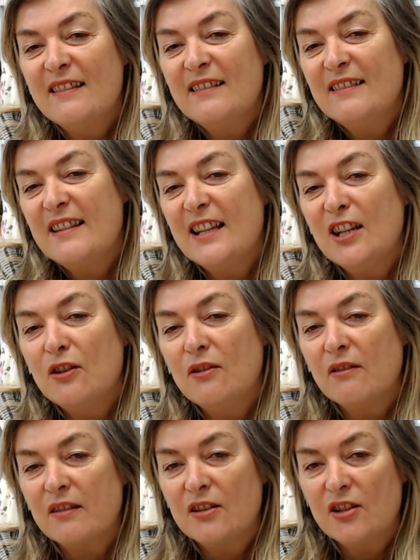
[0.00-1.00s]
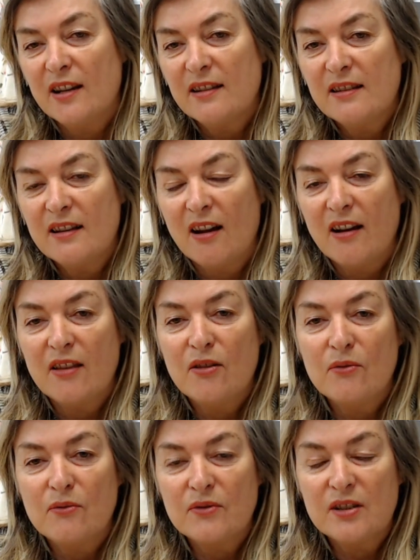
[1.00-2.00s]
think you got the gist that I
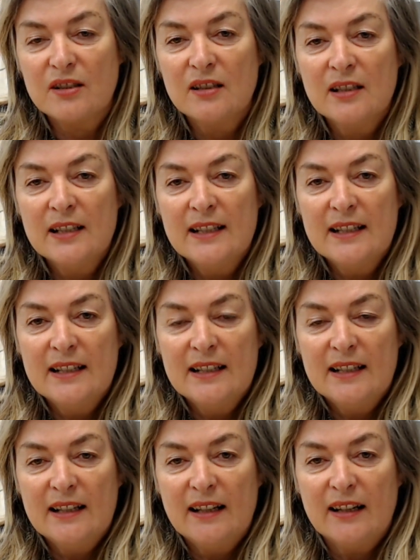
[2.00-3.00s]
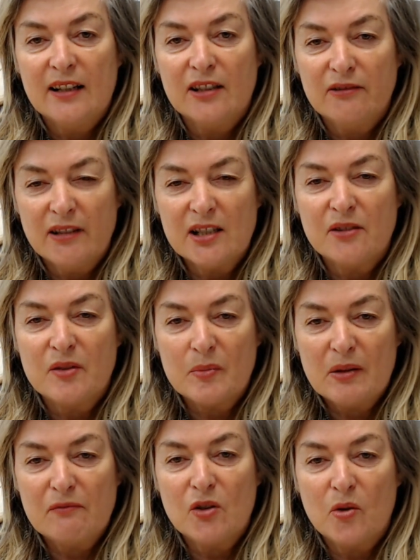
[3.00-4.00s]
thought Lorato was a bit
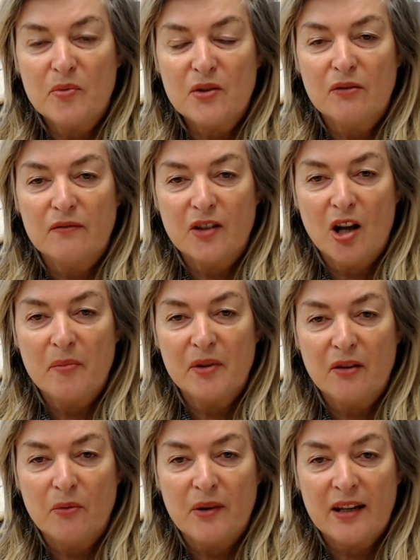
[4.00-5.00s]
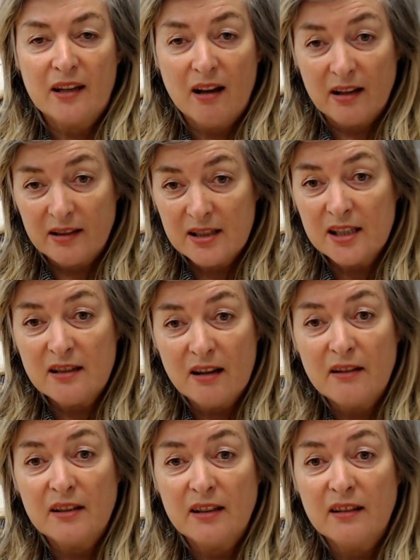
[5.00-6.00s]
robbed of Garment of the Week. I did
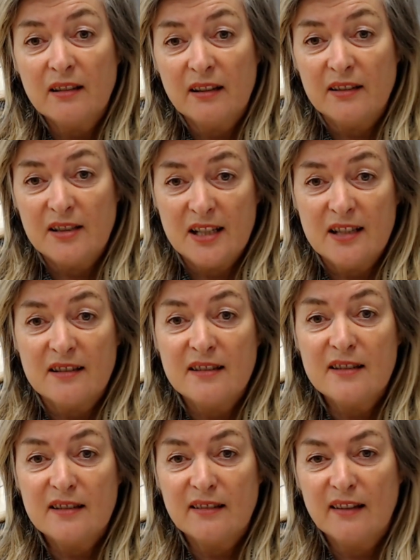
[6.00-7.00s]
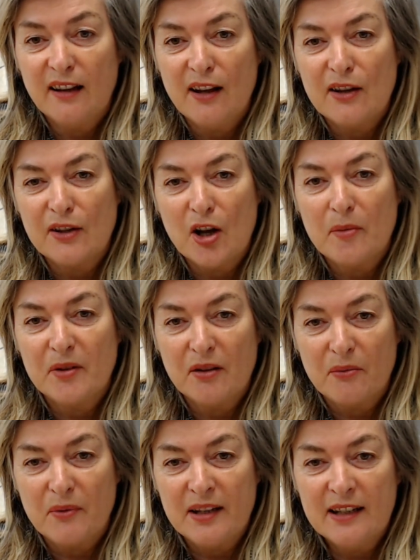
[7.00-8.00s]
like Adina's Garment of the
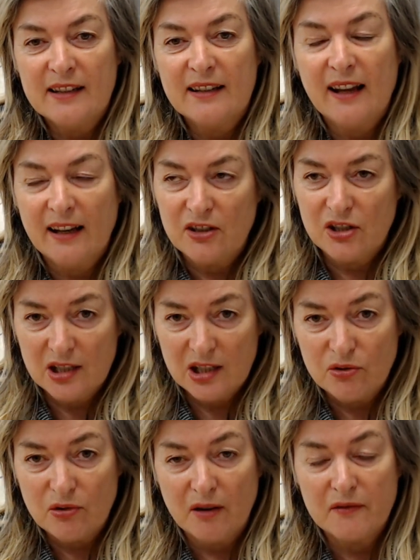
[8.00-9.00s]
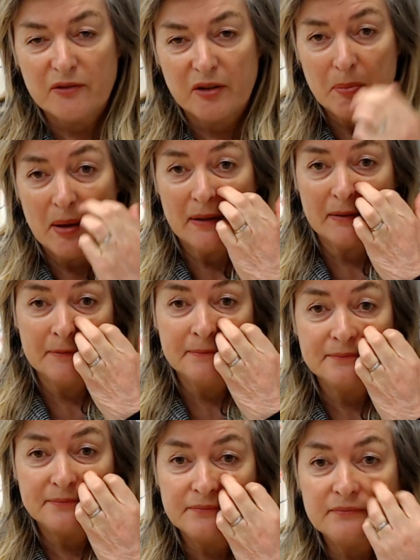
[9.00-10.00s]
Week, and she did draft her own pattern.
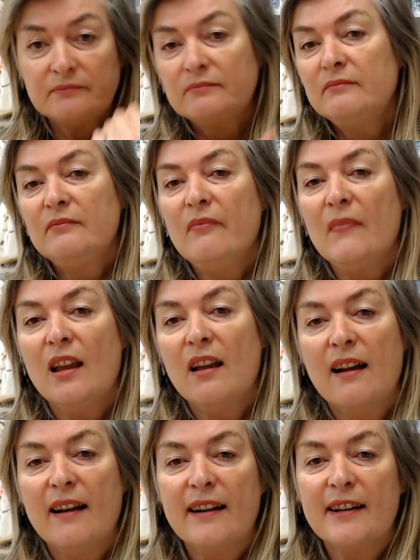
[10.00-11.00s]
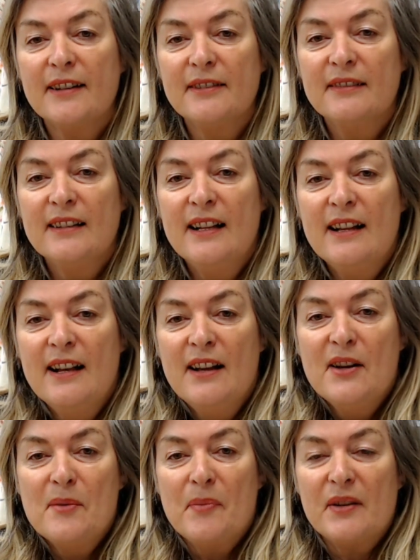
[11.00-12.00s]

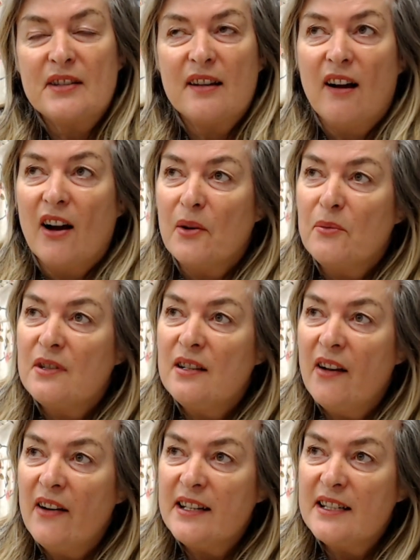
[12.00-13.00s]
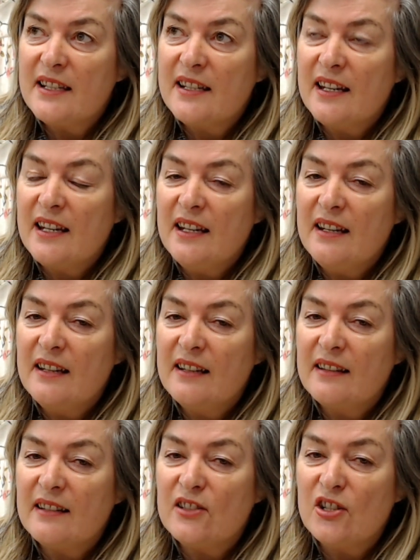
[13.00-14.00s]
But I would like to see
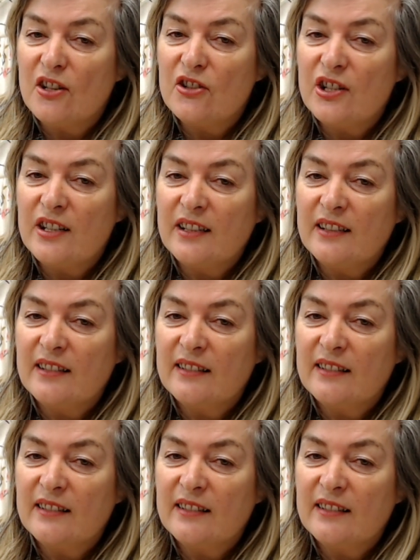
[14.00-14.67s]
the judging.